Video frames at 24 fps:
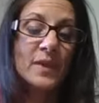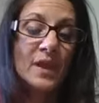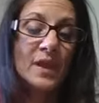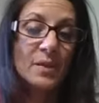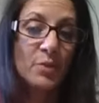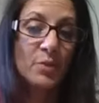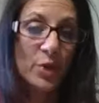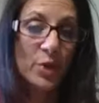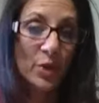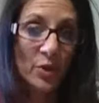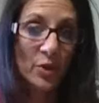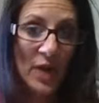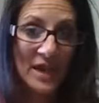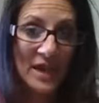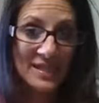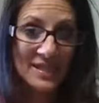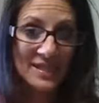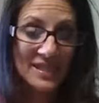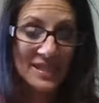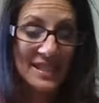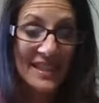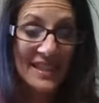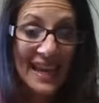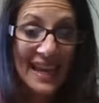
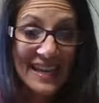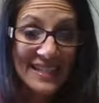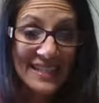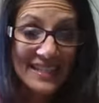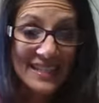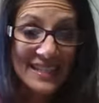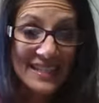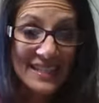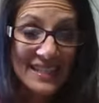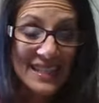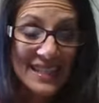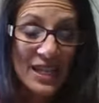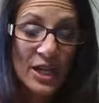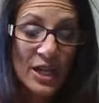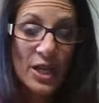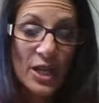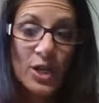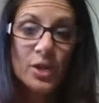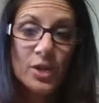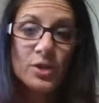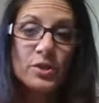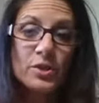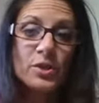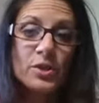procrastinate,
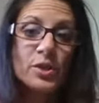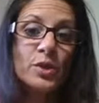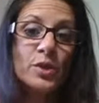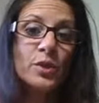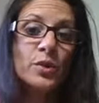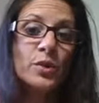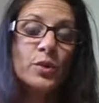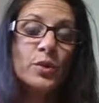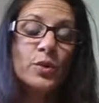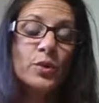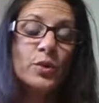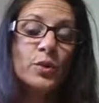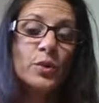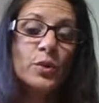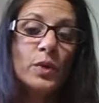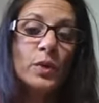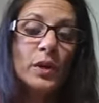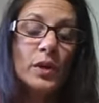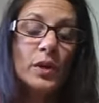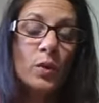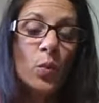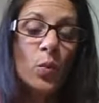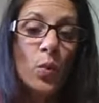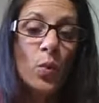to
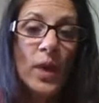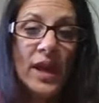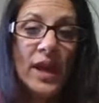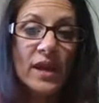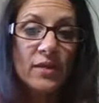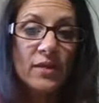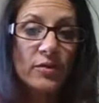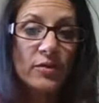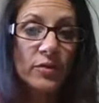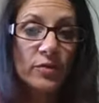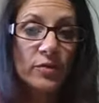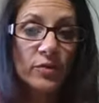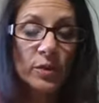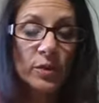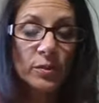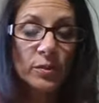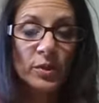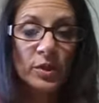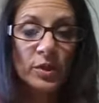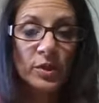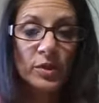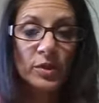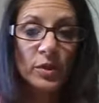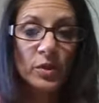waver from
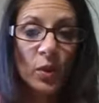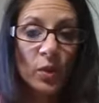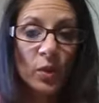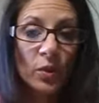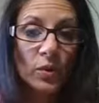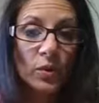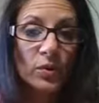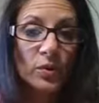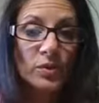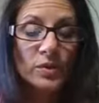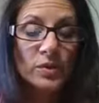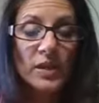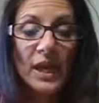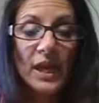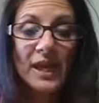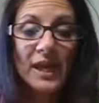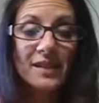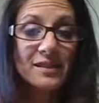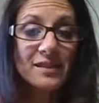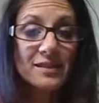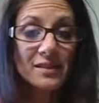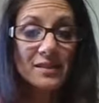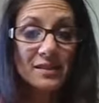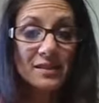your goals
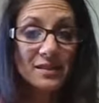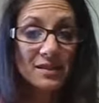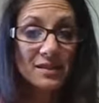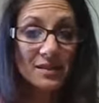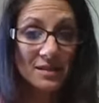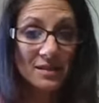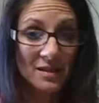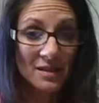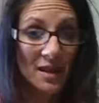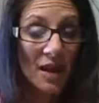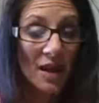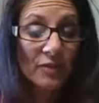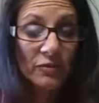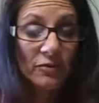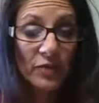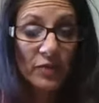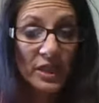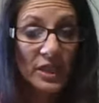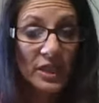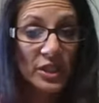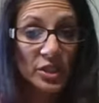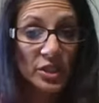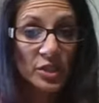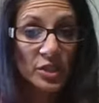and not
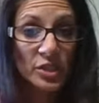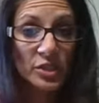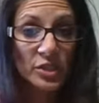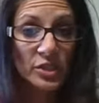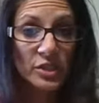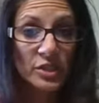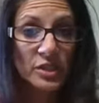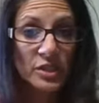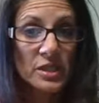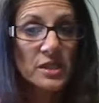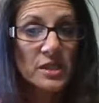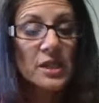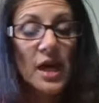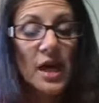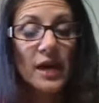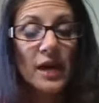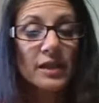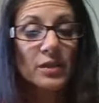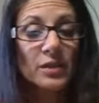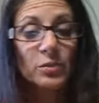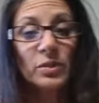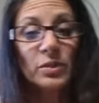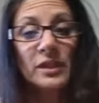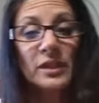finish,
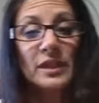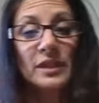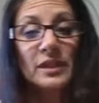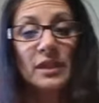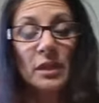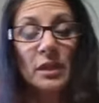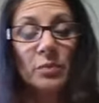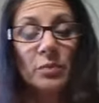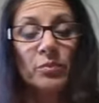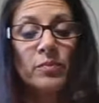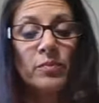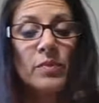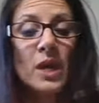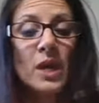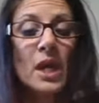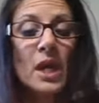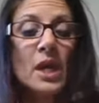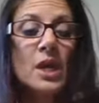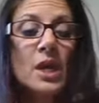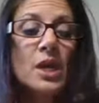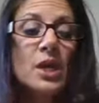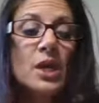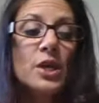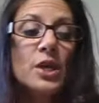not complete them.
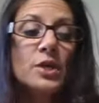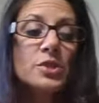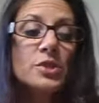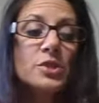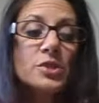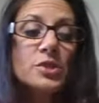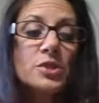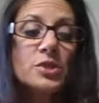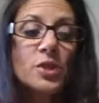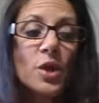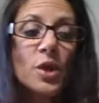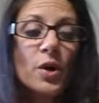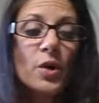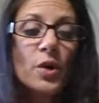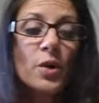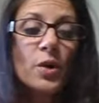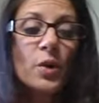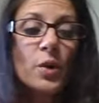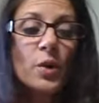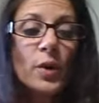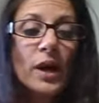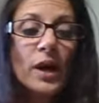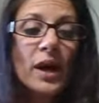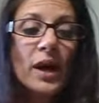
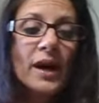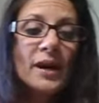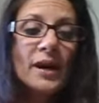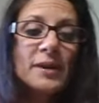So